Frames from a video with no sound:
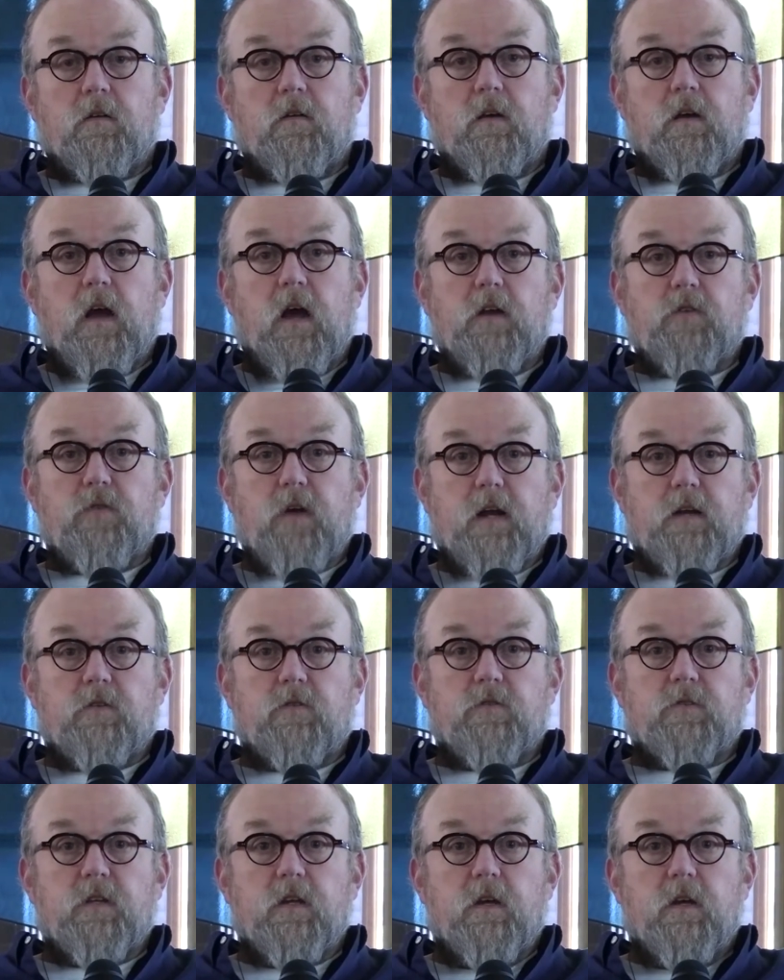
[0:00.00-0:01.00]

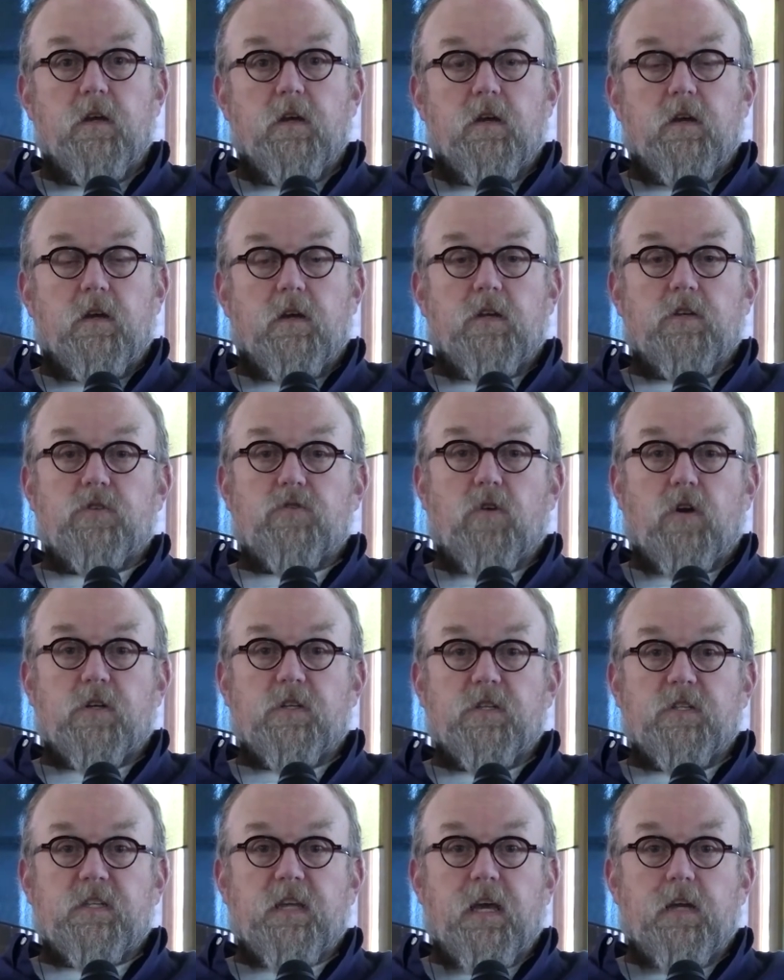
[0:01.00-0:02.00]
contractor's
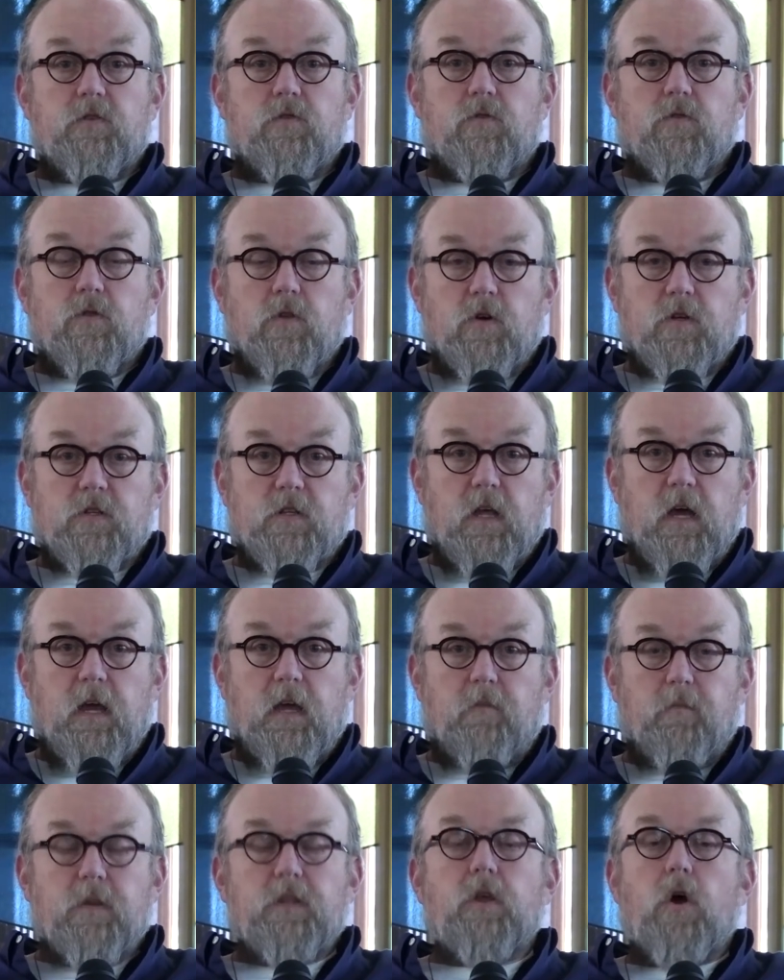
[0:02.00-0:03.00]
construction schedule looks
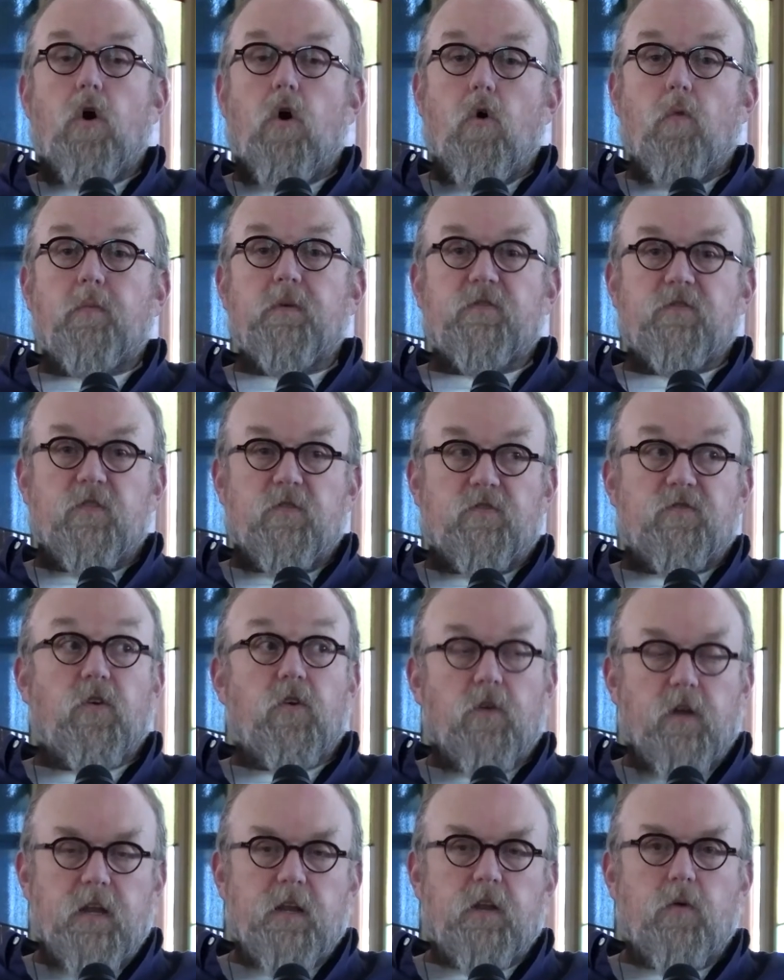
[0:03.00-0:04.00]
like. But the hope is to
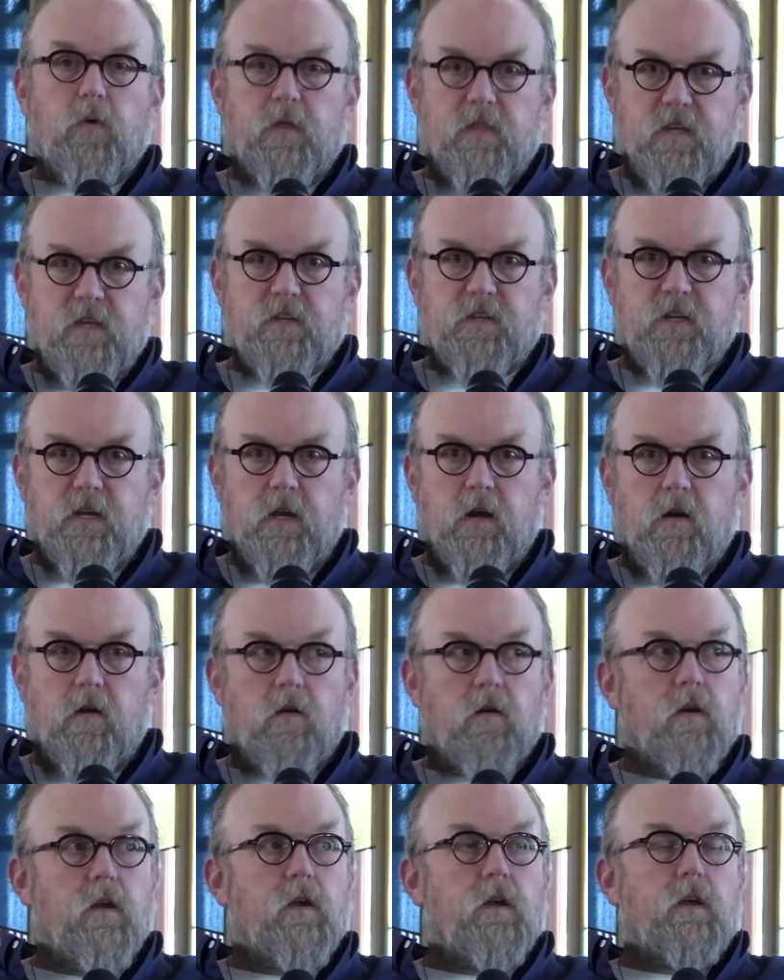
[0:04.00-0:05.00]
certainly do it this year,
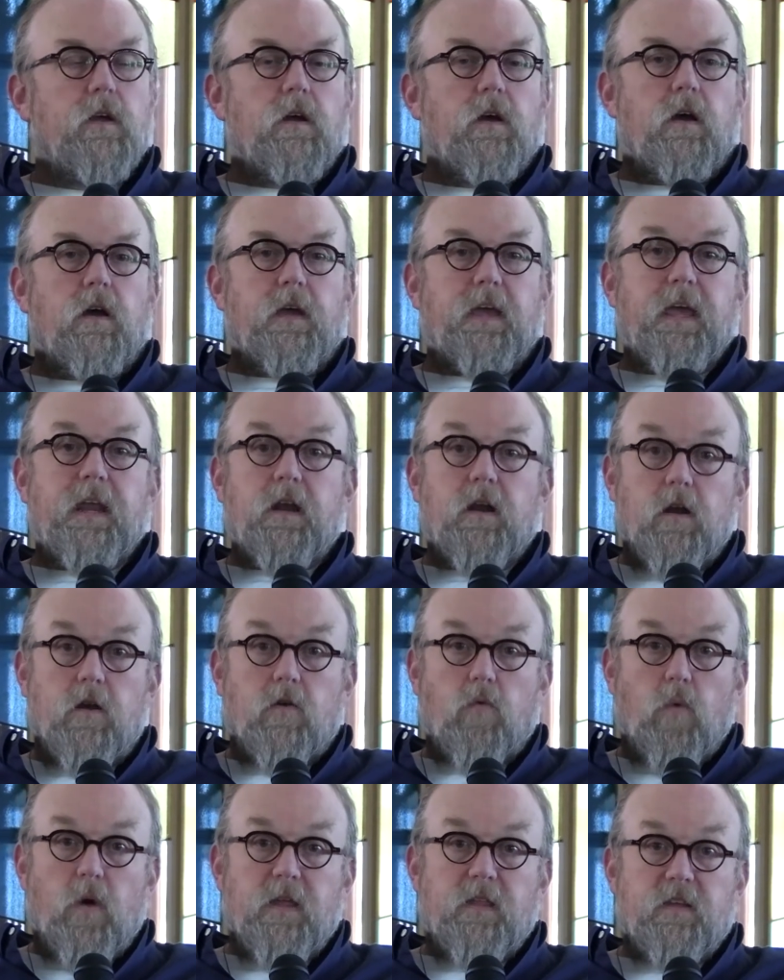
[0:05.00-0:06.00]
get it
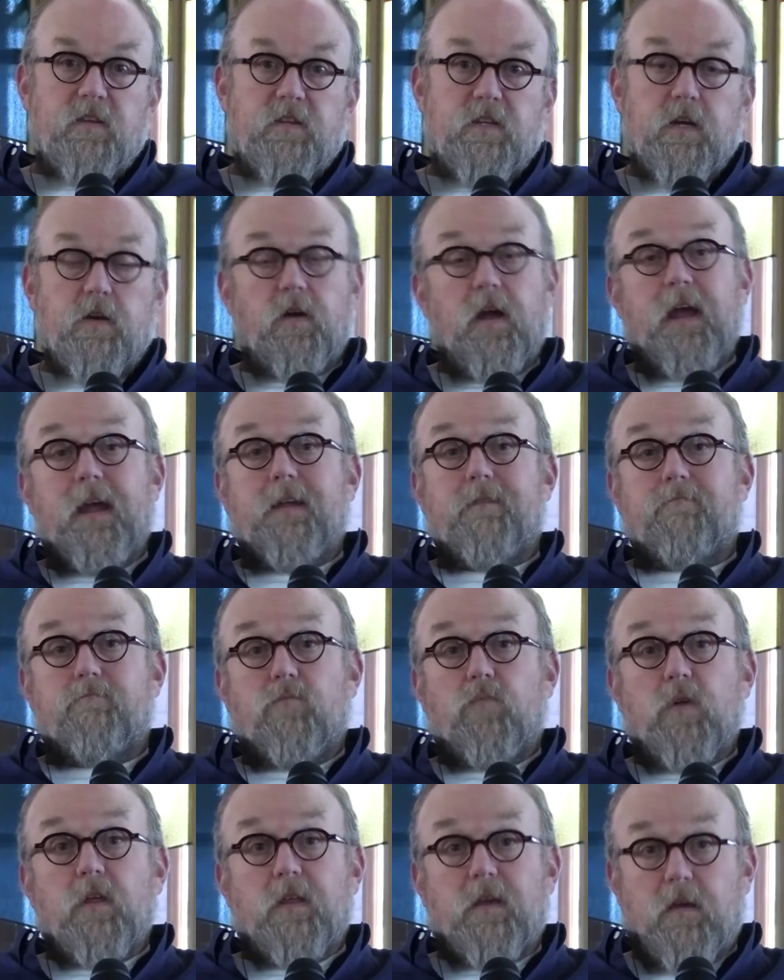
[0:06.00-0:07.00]
underway this year, and
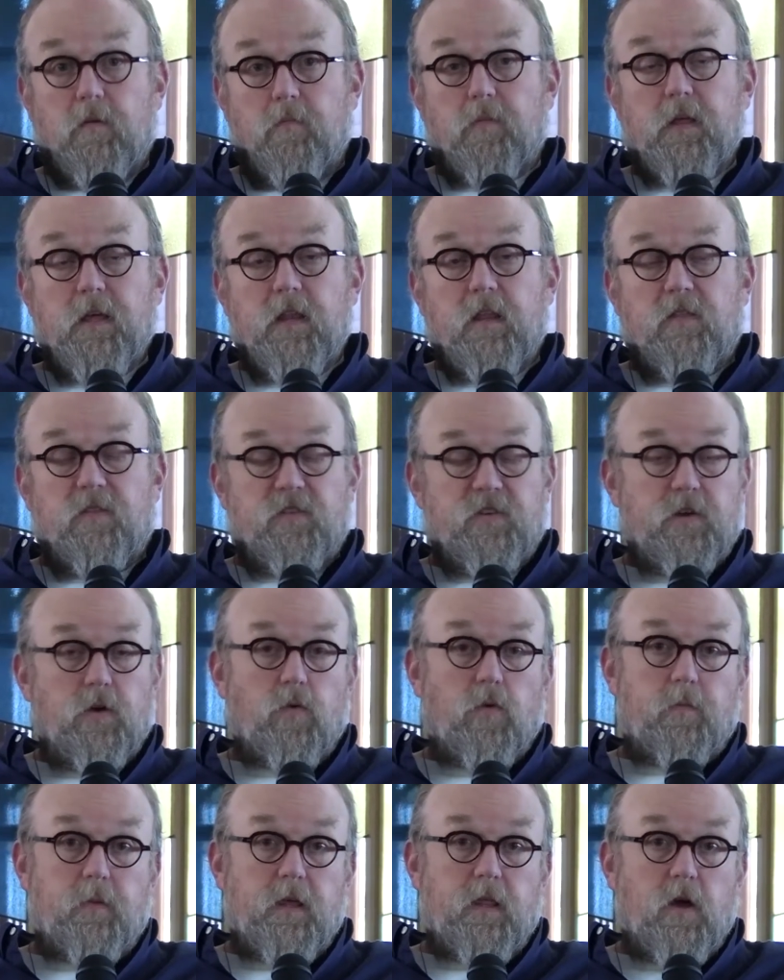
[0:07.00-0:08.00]
really complete it this year
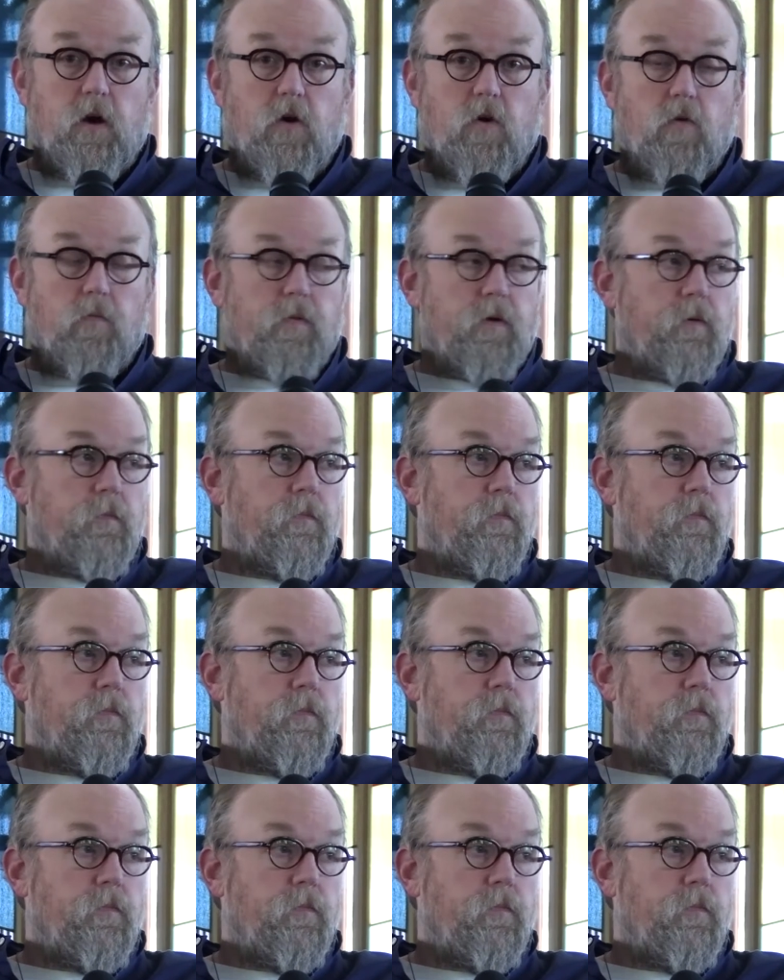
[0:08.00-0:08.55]
would be the hope.